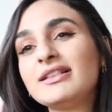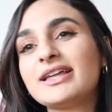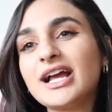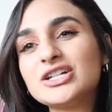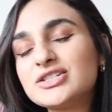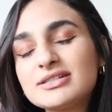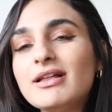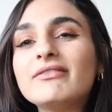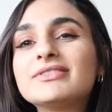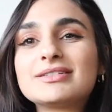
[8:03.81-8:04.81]
Like, I just
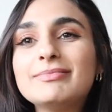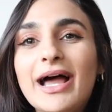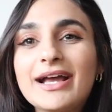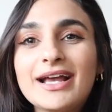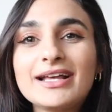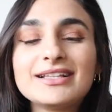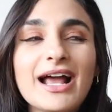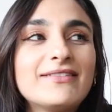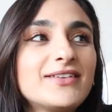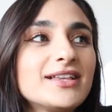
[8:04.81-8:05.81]
love this bag.
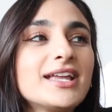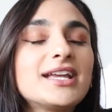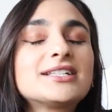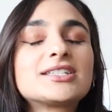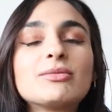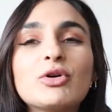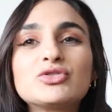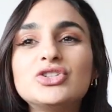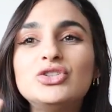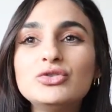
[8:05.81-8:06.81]
I feel like it's the
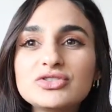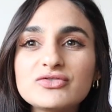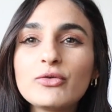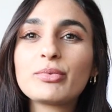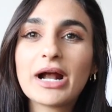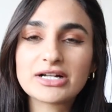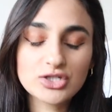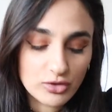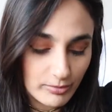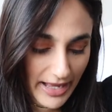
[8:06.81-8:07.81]
most useful,
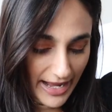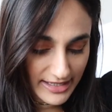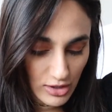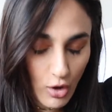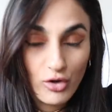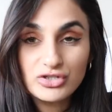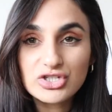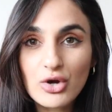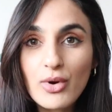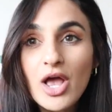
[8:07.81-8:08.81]
practical bag, and
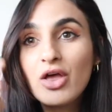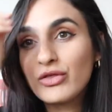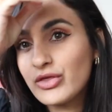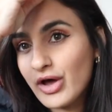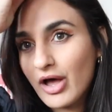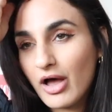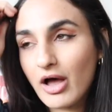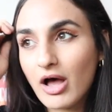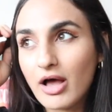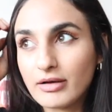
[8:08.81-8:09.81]
also
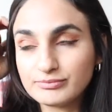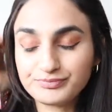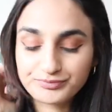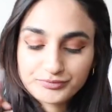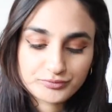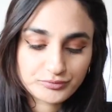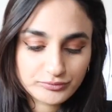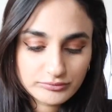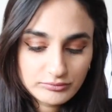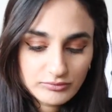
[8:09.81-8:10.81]
the
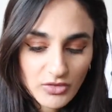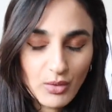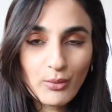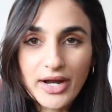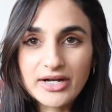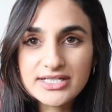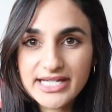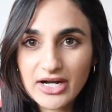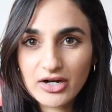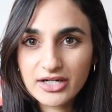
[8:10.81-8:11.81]
wear and
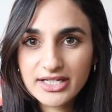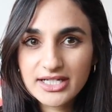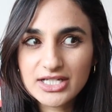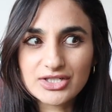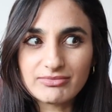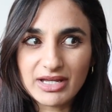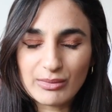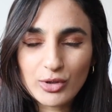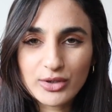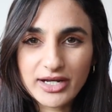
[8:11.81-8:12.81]
tear on it is
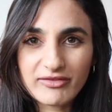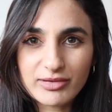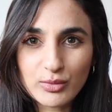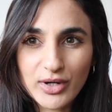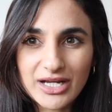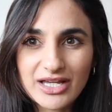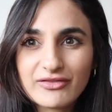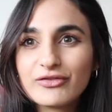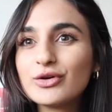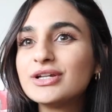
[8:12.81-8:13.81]
minimal, and I've been wearing
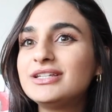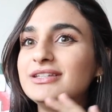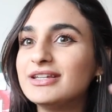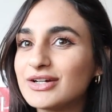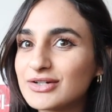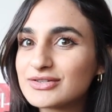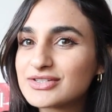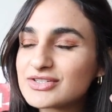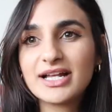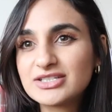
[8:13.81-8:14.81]
it for
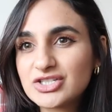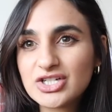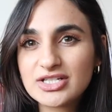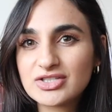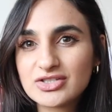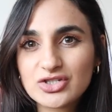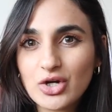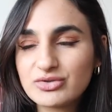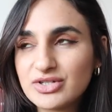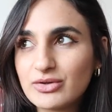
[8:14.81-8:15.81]
years. That just
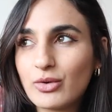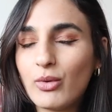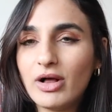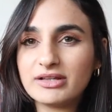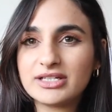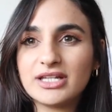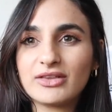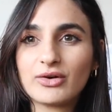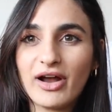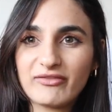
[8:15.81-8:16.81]
shows you the quality and
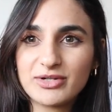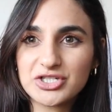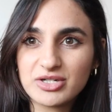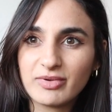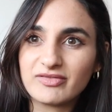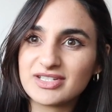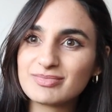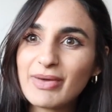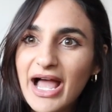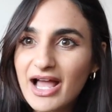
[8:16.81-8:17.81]
the craftsmanship of this
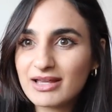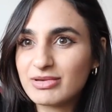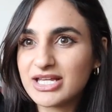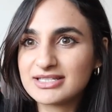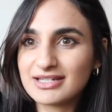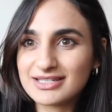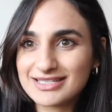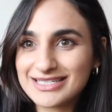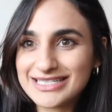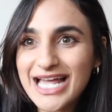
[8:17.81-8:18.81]
bag, because it
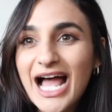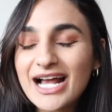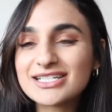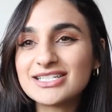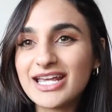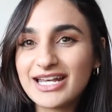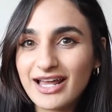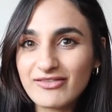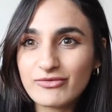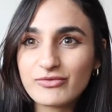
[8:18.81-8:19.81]
is intact, and
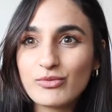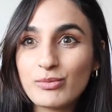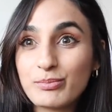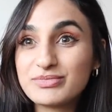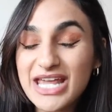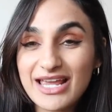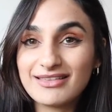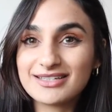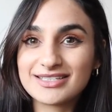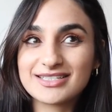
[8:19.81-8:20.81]
I've
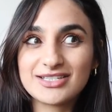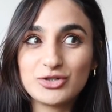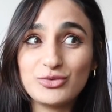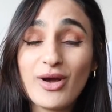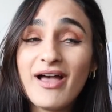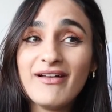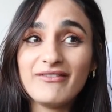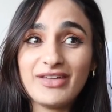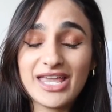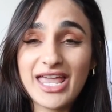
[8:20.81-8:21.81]
taken this to
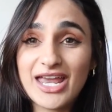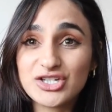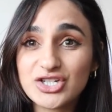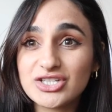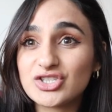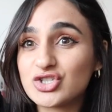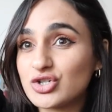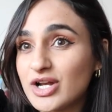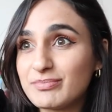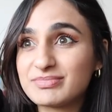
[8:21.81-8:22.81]
vacations,
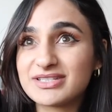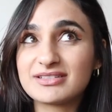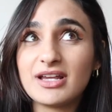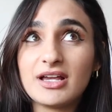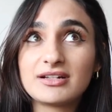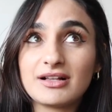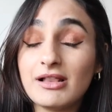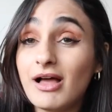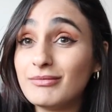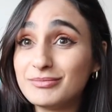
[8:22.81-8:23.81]
trips,
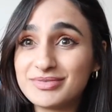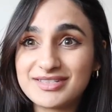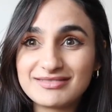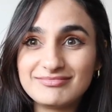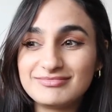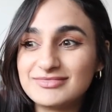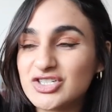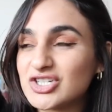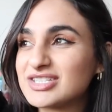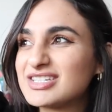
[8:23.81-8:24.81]
clubs,
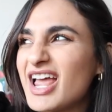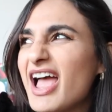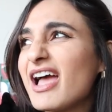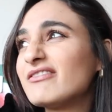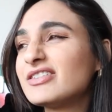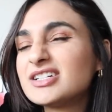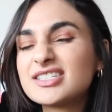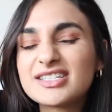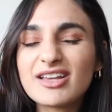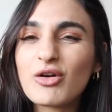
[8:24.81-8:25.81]
just every
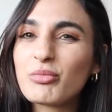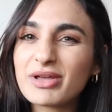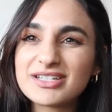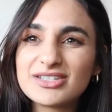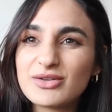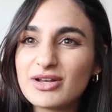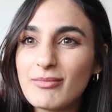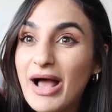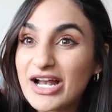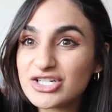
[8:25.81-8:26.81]
single place you can
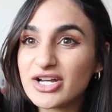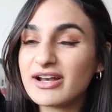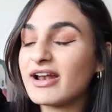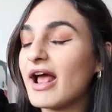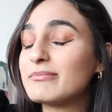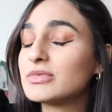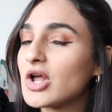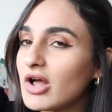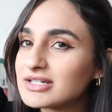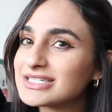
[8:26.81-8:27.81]
imagine, and I'm
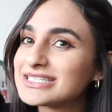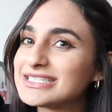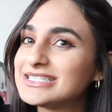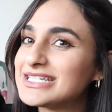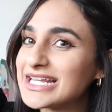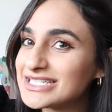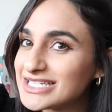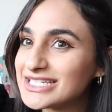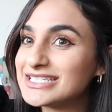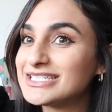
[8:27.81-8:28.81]
not
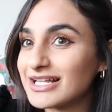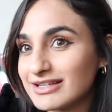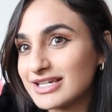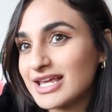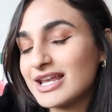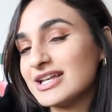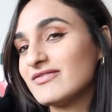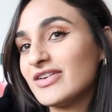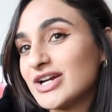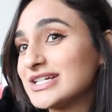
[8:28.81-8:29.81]
dainty and delicate
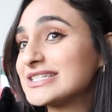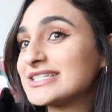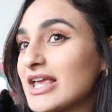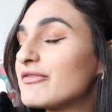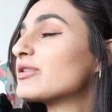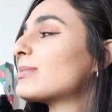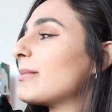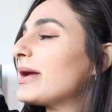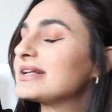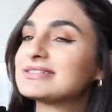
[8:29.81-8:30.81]
and very safe with
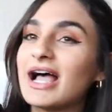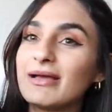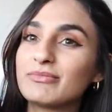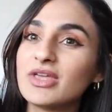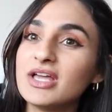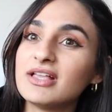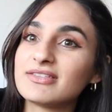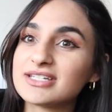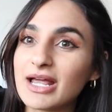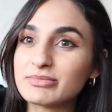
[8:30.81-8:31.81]
my bags. I'm
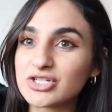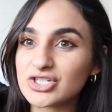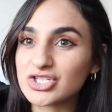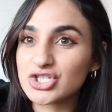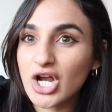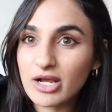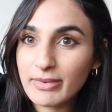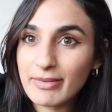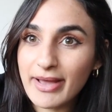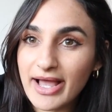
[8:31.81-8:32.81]
the type to just chuck
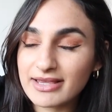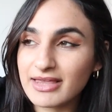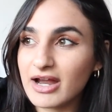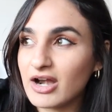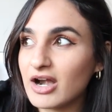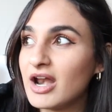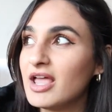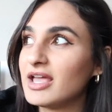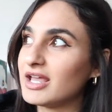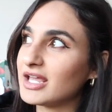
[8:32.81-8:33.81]
my bag there,
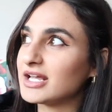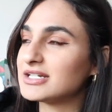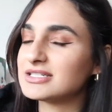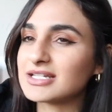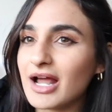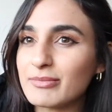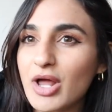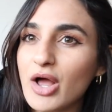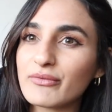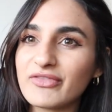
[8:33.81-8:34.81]
and I
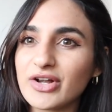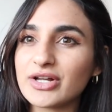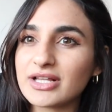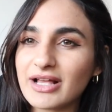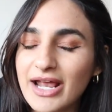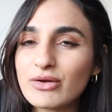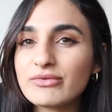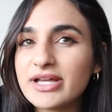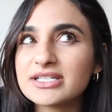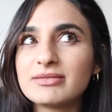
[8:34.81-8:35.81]

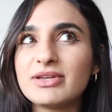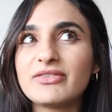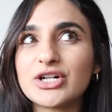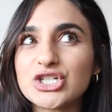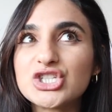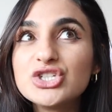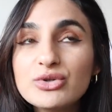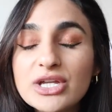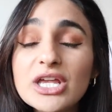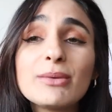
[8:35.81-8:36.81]
don't like to be very
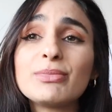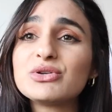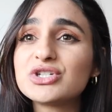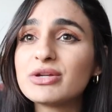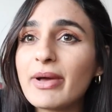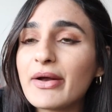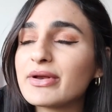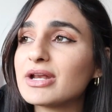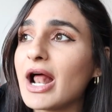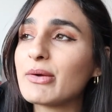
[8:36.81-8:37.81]
snooty and bougie about
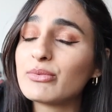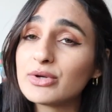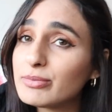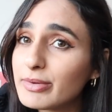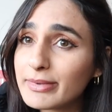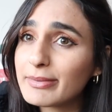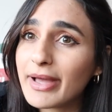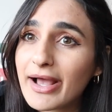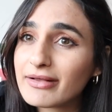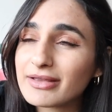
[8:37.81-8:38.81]
it. I will put my
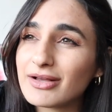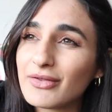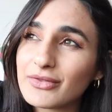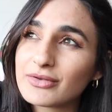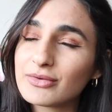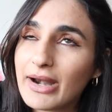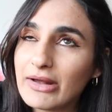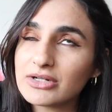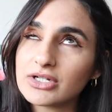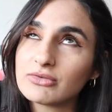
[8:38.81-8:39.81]
bag like on the ground.